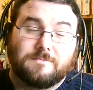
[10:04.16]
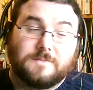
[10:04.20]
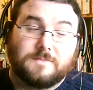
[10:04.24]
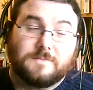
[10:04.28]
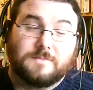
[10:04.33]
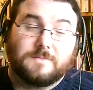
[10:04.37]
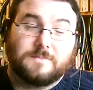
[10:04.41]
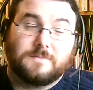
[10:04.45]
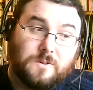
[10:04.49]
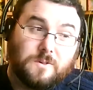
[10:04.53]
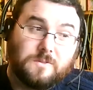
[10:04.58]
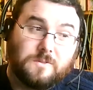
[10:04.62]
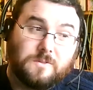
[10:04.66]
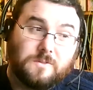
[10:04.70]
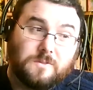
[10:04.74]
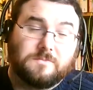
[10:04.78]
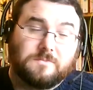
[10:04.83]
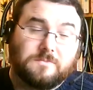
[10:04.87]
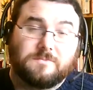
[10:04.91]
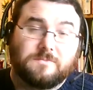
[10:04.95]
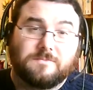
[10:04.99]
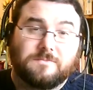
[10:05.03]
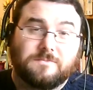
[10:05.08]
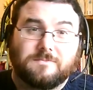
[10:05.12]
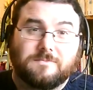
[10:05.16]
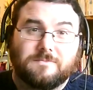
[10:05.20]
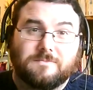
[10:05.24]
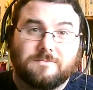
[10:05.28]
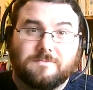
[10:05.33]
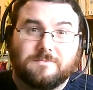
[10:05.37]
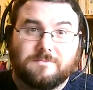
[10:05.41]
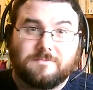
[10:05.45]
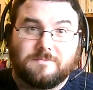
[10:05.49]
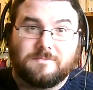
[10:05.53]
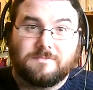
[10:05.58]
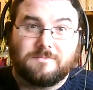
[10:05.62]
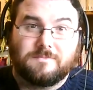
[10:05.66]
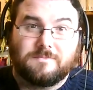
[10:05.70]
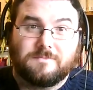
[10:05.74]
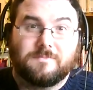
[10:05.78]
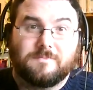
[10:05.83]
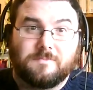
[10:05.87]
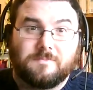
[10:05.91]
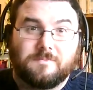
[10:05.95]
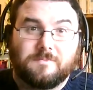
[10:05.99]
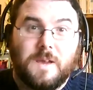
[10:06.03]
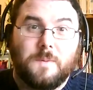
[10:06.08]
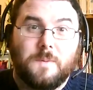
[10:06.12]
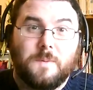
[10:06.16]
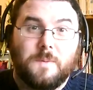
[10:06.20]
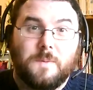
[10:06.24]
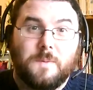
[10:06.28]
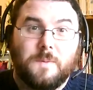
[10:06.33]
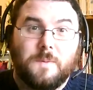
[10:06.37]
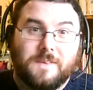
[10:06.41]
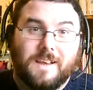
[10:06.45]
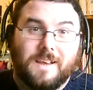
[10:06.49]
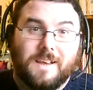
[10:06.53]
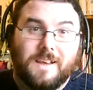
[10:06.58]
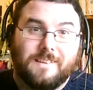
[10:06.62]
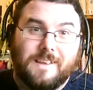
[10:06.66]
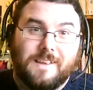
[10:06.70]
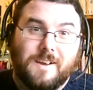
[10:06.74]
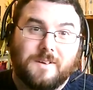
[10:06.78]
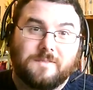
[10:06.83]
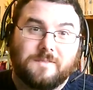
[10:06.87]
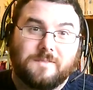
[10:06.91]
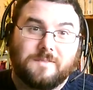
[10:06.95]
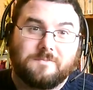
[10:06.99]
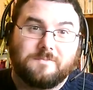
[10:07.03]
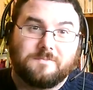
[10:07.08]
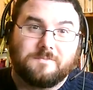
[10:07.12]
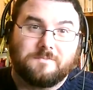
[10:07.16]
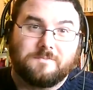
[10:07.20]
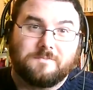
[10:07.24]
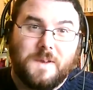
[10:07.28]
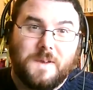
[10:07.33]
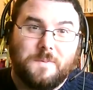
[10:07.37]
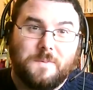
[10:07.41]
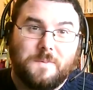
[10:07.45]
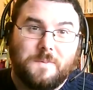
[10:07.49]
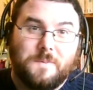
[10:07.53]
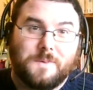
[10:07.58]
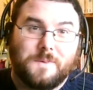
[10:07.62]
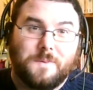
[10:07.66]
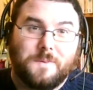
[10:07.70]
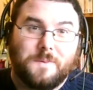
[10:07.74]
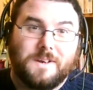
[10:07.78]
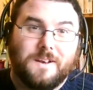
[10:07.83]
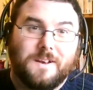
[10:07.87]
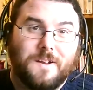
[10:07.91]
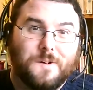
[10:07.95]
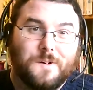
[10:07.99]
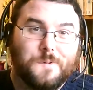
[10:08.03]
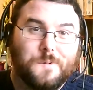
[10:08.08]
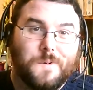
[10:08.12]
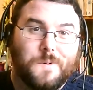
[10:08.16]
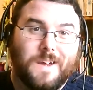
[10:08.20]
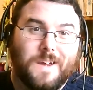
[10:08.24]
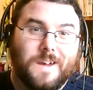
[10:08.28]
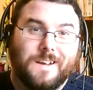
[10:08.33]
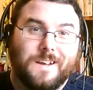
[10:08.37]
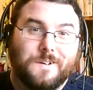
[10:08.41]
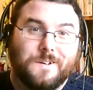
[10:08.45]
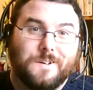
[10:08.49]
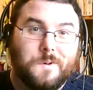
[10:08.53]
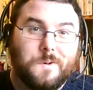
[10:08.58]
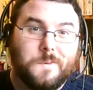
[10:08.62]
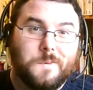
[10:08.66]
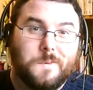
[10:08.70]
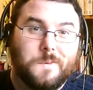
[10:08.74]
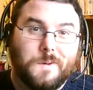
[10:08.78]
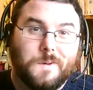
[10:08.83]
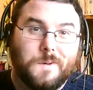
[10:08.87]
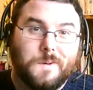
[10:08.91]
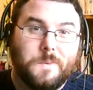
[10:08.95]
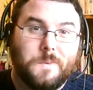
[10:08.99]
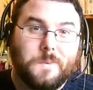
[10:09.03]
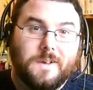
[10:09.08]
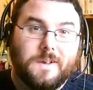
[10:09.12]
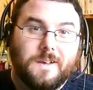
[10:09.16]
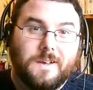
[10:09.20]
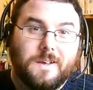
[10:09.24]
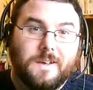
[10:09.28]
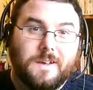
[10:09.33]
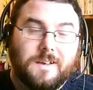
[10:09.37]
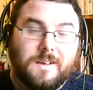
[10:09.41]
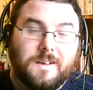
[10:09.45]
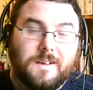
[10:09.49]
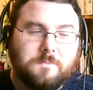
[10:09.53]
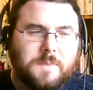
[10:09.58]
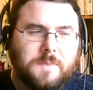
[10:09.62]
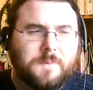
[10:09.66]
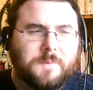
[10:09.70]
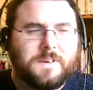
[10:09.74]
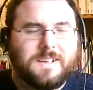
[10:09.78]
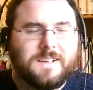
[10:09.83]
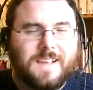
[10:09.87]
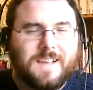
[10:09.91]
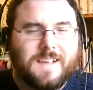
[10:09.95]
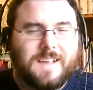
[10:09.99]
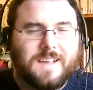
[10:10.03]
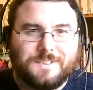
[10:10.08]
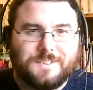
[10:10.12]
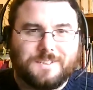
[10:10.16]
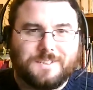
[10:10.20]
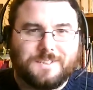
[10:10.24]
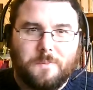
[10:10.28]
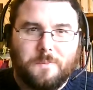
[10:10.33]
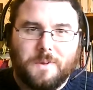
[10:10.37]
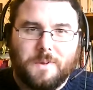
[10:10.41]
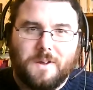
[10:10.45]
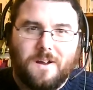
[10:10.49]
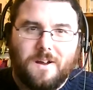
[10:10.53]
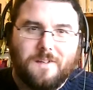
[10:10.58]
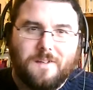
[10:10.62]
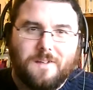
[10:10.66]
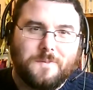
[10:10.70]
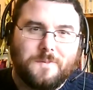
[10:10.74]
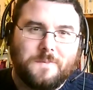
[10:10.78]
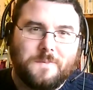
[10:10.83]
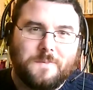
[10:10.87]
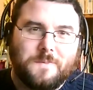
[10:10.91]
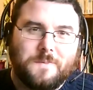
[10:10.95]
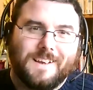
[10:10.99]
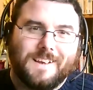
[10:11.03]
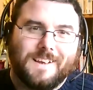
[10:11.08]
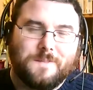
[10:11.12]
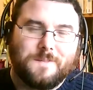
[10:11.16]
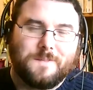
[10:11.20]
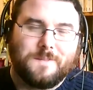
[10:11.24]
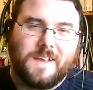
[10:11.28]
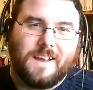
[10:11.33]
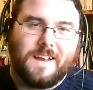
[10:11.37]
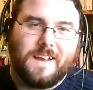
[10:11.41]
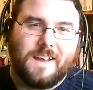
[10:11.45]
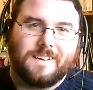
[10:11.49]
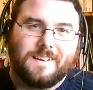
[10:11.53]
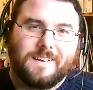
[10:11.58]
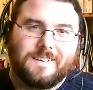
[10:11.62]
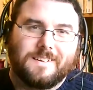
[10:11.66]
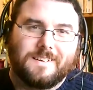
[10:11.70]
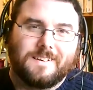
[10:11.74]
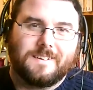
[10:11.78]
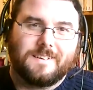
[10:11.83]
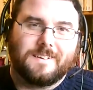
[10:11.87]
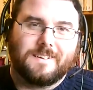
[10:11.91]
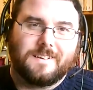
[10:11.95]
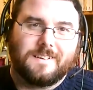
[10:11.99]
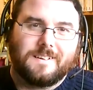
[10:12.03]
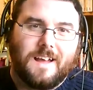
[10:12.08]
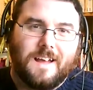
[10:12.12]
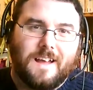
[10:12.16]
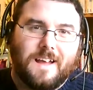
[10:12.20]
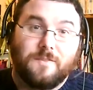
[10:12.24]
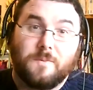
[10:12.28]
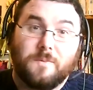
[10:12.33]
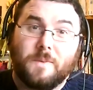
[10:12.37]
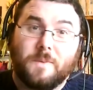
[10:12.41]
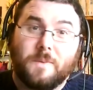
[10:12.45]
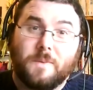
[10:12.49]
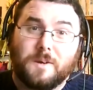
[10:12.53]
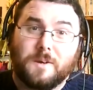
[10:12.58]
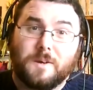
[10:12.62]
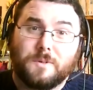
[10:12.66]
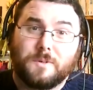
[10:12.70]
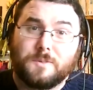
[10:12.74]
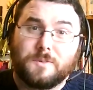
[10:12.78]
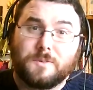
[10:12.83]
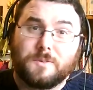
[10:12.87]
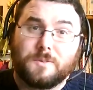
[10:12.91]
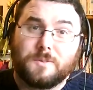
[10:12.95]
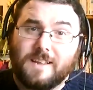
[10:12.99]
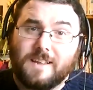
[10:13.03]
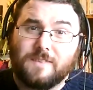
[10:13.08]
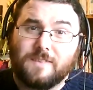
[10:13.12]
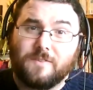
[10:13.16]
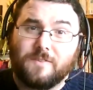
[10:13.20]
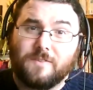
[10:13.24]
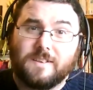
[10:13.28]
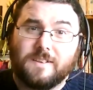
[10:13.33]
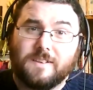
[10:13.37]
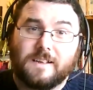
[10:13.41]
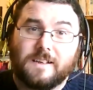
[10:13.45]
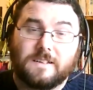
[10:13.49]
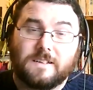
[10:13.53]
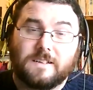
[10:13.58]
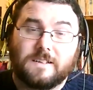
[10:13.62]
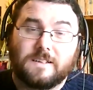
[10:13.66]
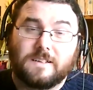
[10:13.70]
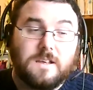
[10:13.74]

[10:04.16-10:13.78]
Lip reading: So maybe I'm getting there. Maybe I'm coming a long way and growing up. Maybe the Dags is rubbing off on me and I'm getting to have a better perspective on things.